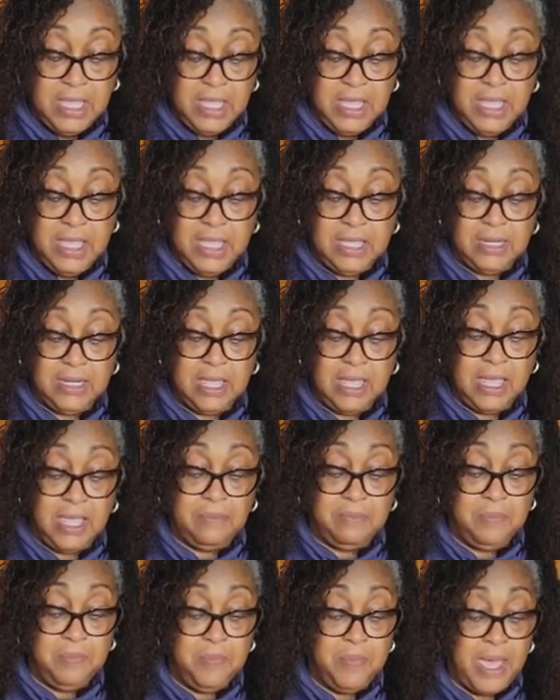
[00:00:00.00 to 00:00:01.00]
and
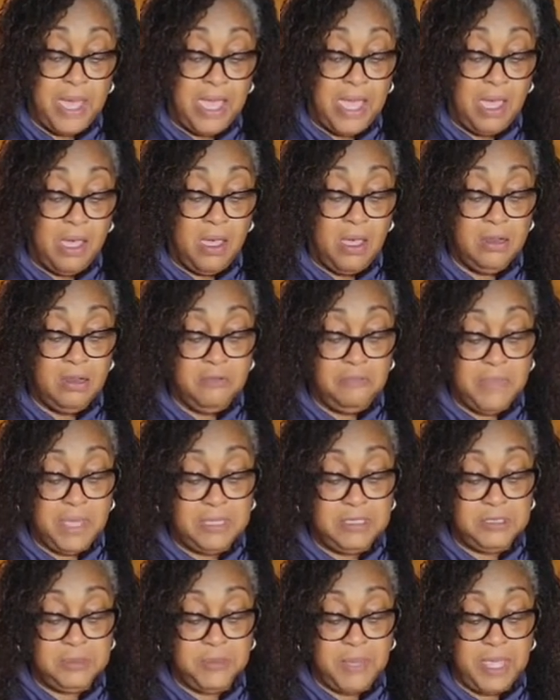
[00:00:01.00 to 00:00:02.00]
I buy all of
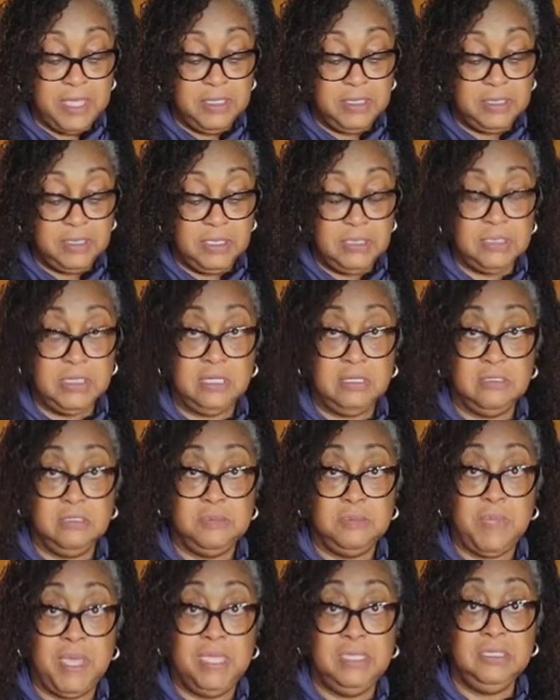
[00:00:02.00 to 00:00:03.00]
my spices at a
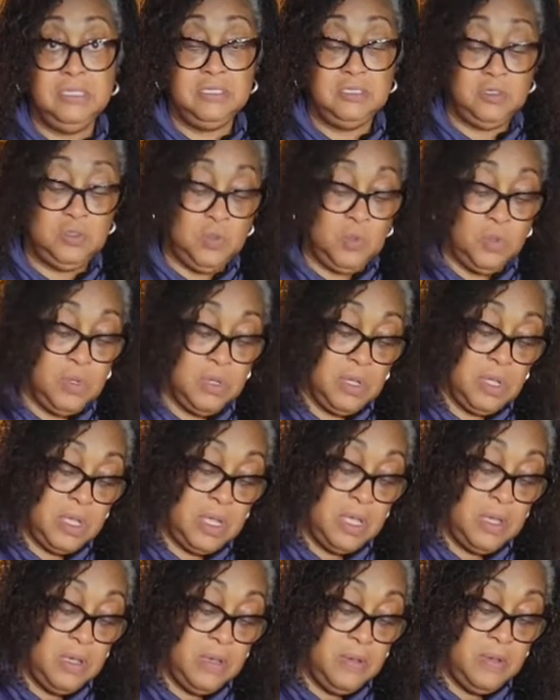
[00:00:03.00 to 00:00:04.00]
spice store
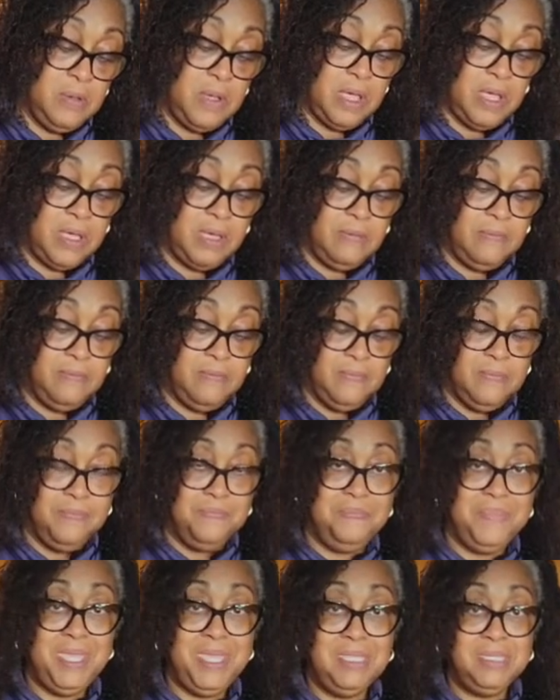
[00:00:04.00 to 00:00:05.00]
called
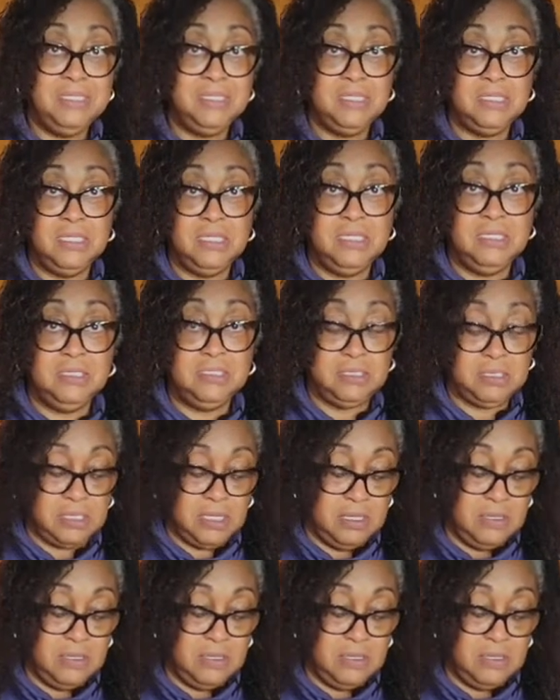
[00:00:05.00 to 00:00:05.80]
Penzies.